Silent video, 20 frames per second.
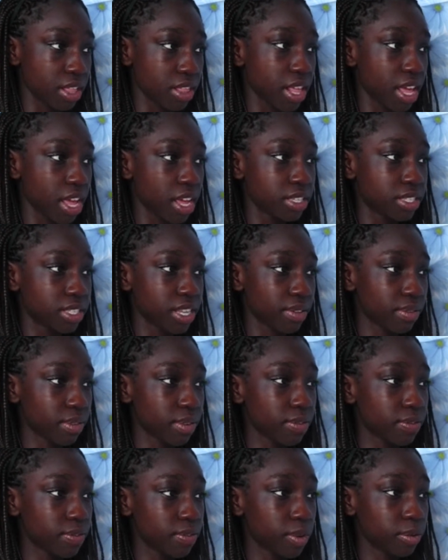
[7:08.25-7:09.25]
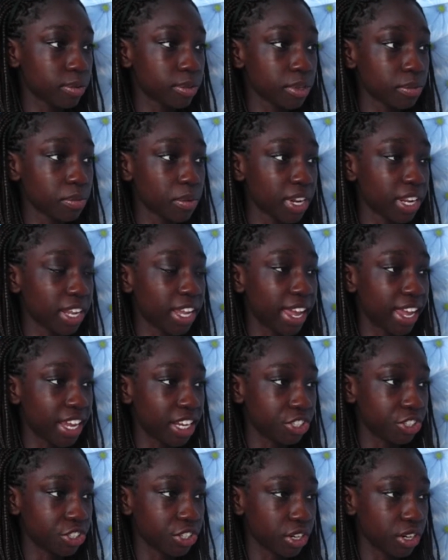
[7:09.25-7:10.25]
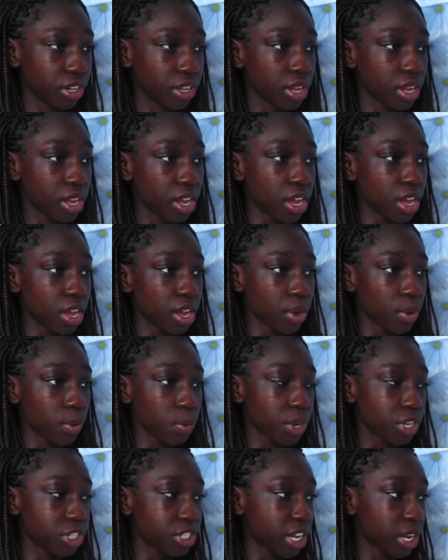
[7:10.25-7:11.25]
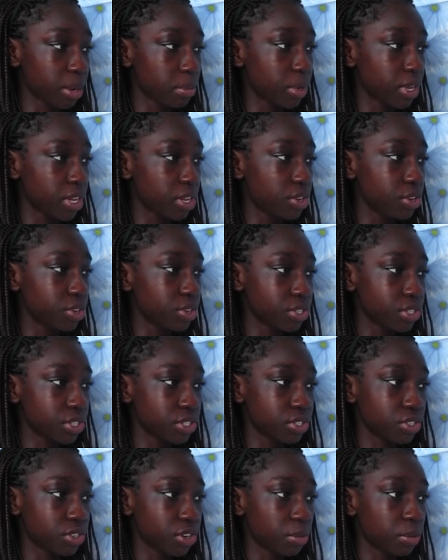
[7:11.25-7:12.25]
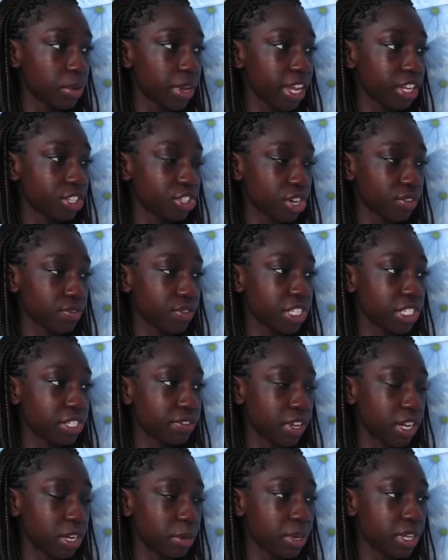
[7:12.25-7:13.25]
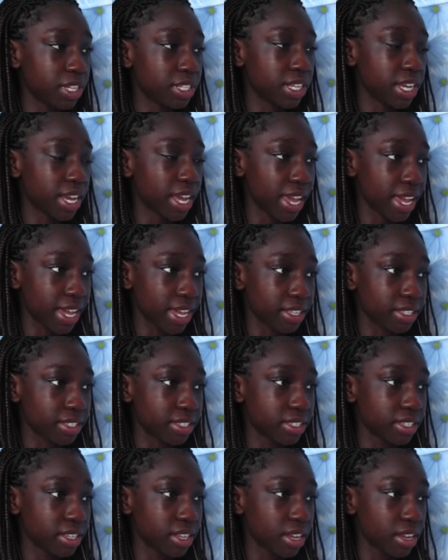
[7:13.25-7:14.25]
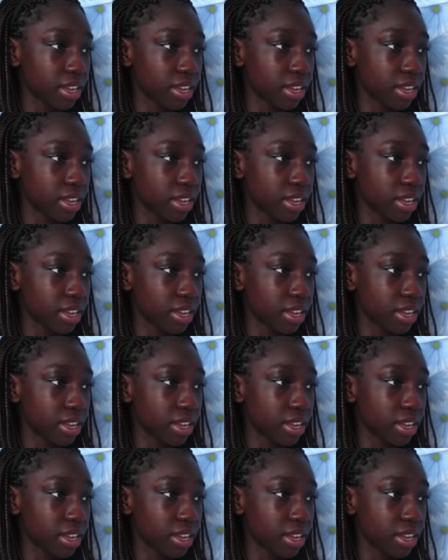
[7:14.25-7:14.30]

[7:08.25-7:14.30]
There are several forms of medication which can be used to stop HIV developing to AIDS.